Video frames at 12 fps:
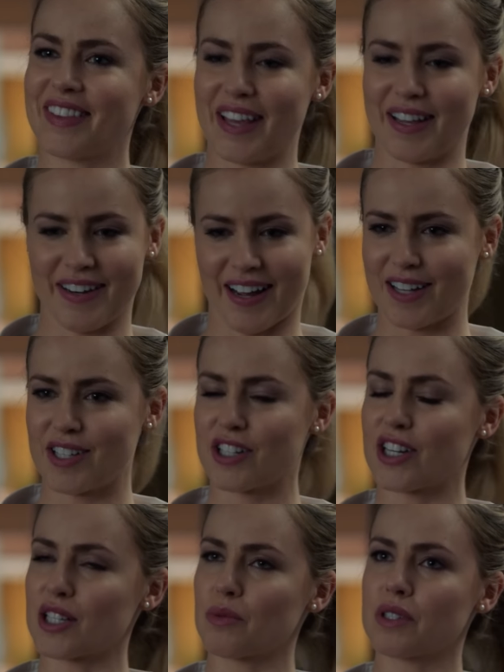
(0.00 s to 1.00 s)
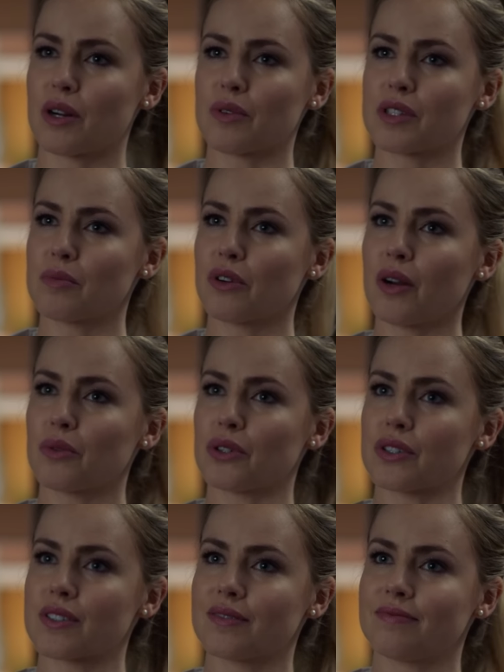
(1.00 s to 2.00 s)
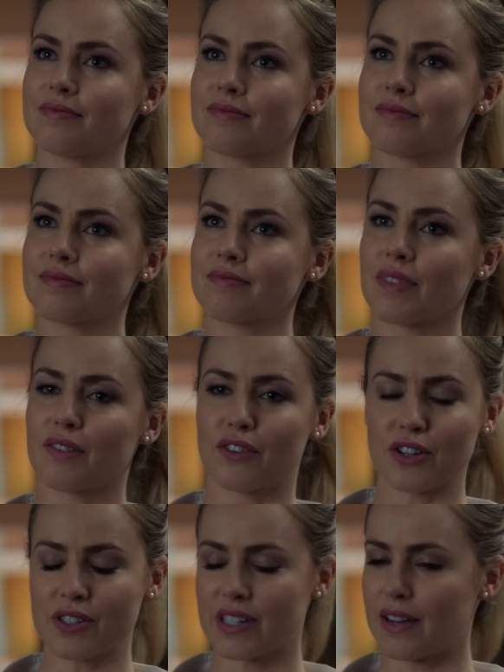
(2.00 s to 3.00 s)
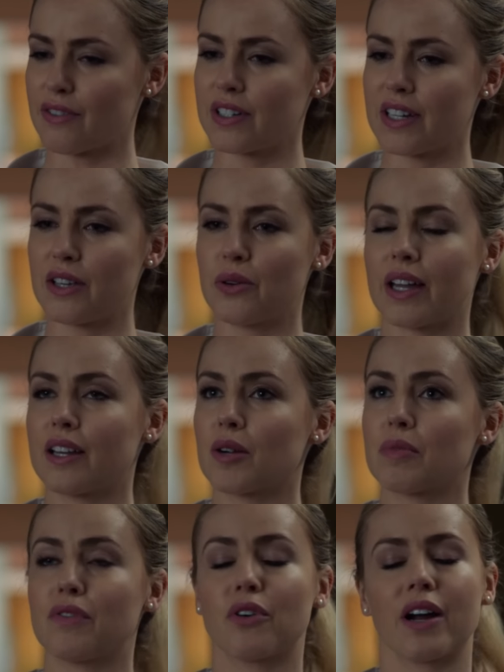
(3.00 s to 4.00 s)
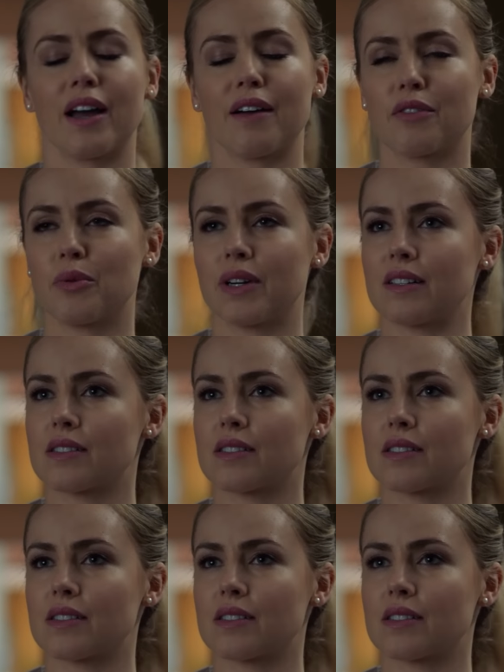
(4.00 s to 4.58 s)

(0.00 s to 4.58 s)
Then I suggest we start with some ground rules. First, every day you get here before everyone